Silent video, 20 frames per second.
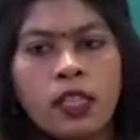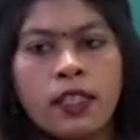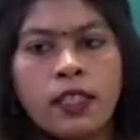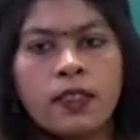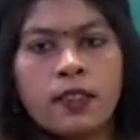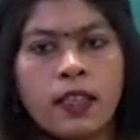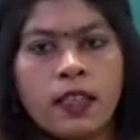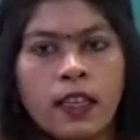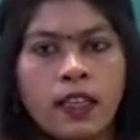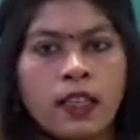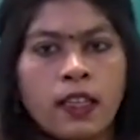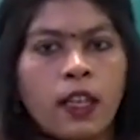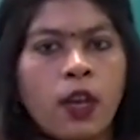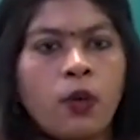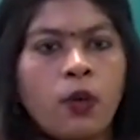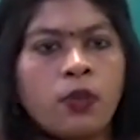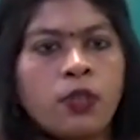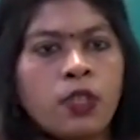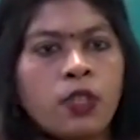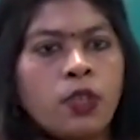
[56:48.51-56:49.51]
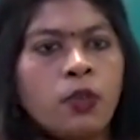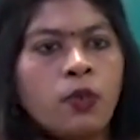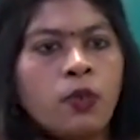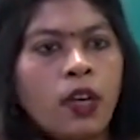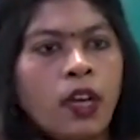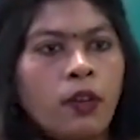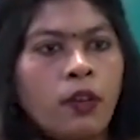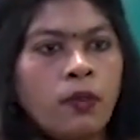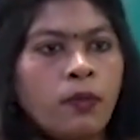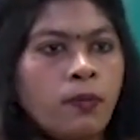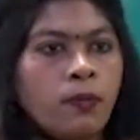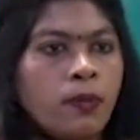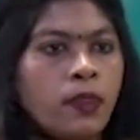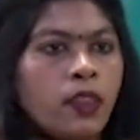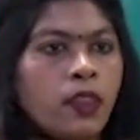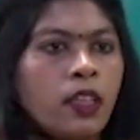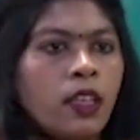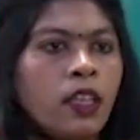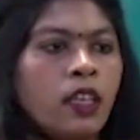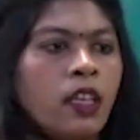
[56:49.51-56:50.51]
any doubt you have?
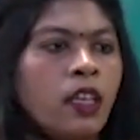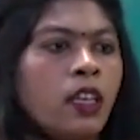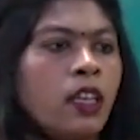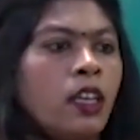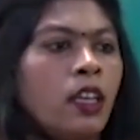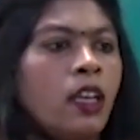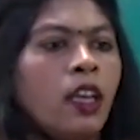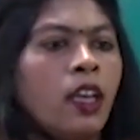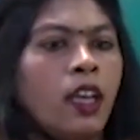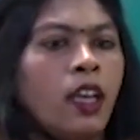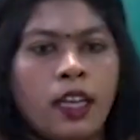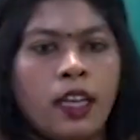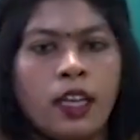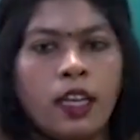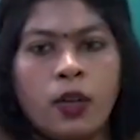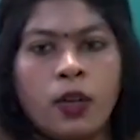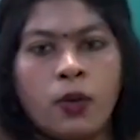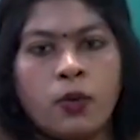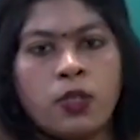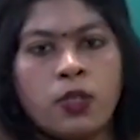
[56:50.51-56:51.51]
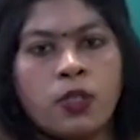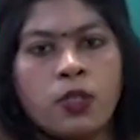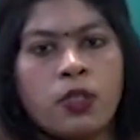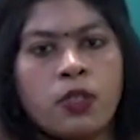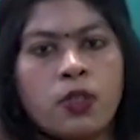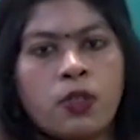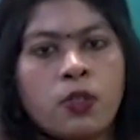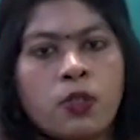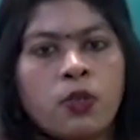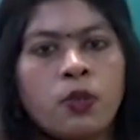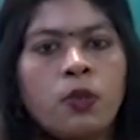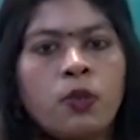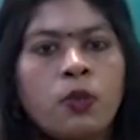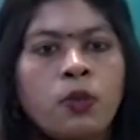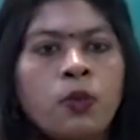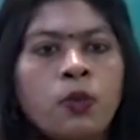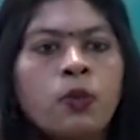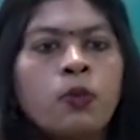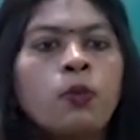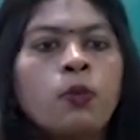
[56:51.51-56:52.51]
Any doubt?
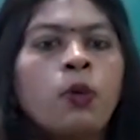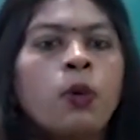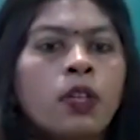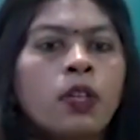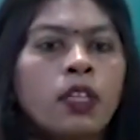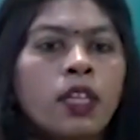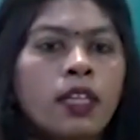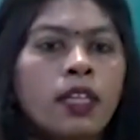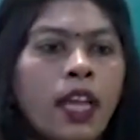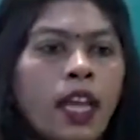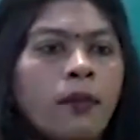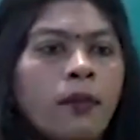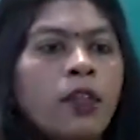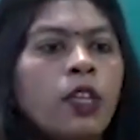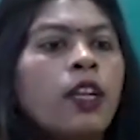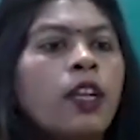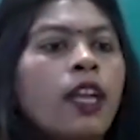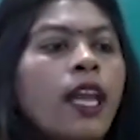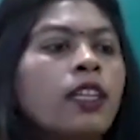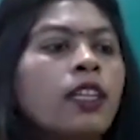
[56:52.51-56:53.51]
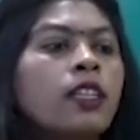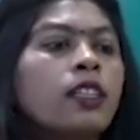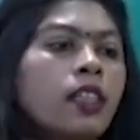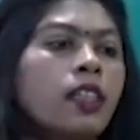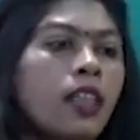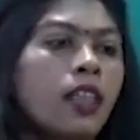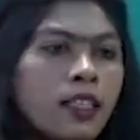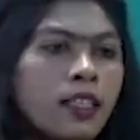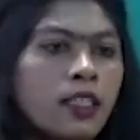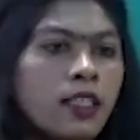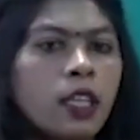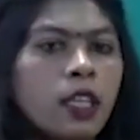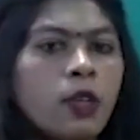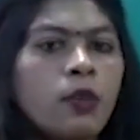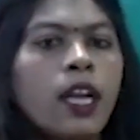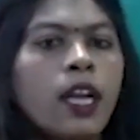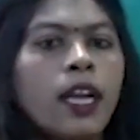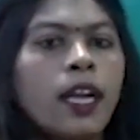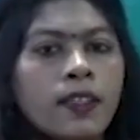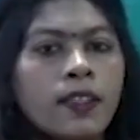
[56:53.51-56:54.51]
So over the time when you're writing the case study, you will
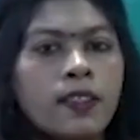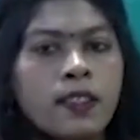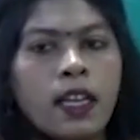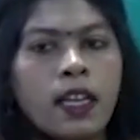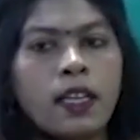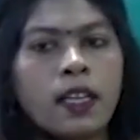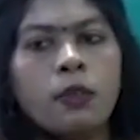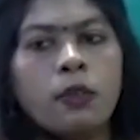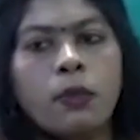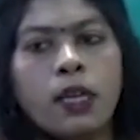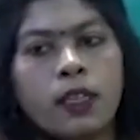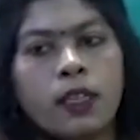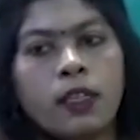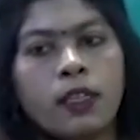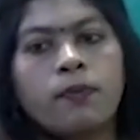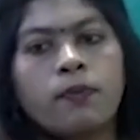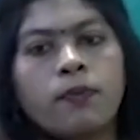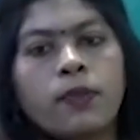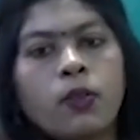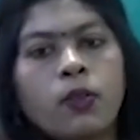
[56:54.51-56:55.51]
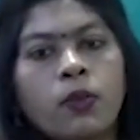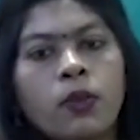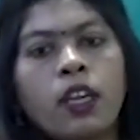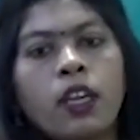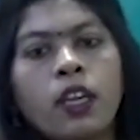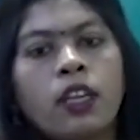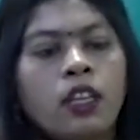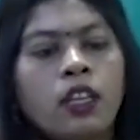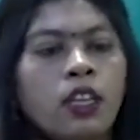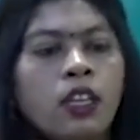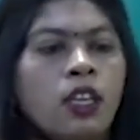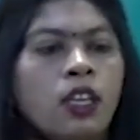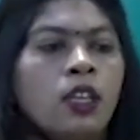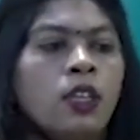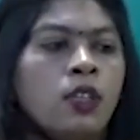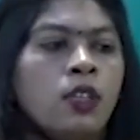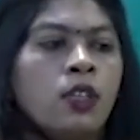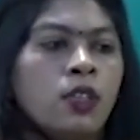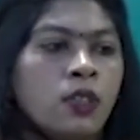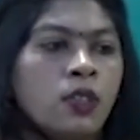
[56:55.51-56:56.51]
understand it better. Okay.
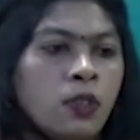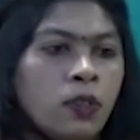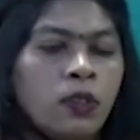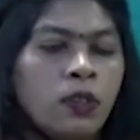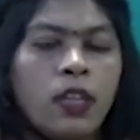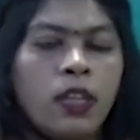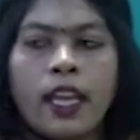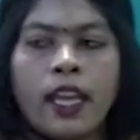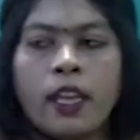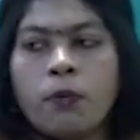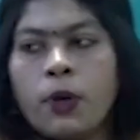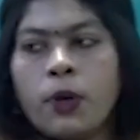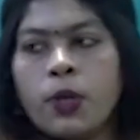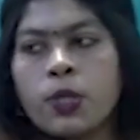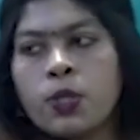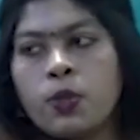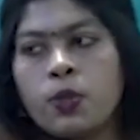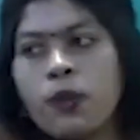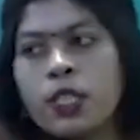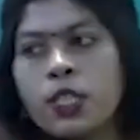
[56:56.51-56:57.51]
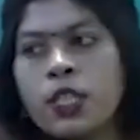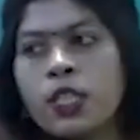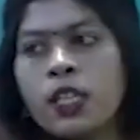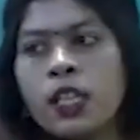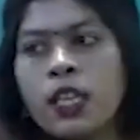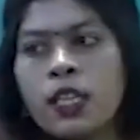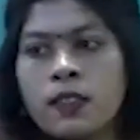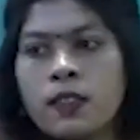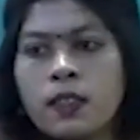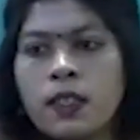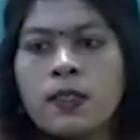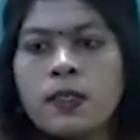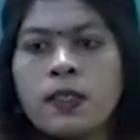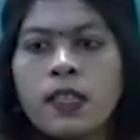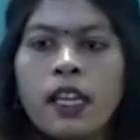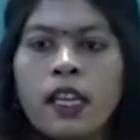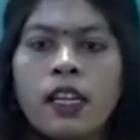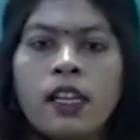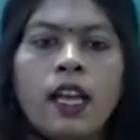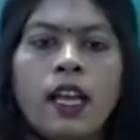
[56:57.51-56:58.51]
So like persuasion is the
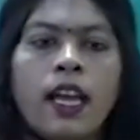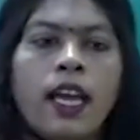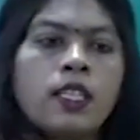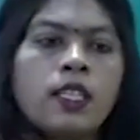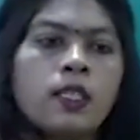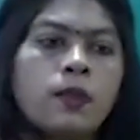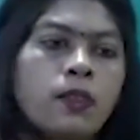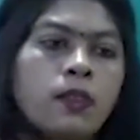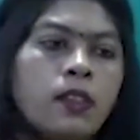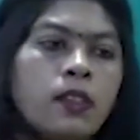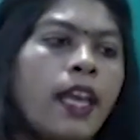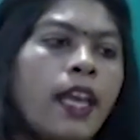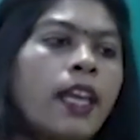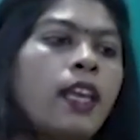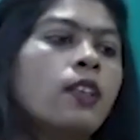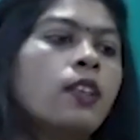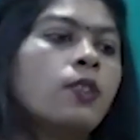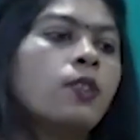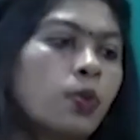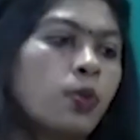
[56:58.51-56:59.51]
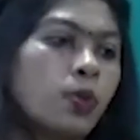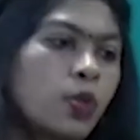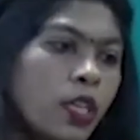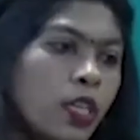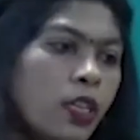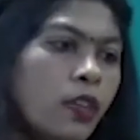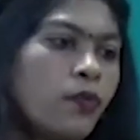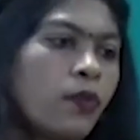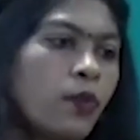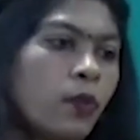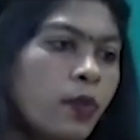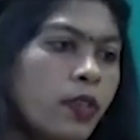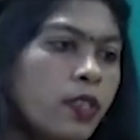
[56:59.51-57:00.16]
skill as like social influence,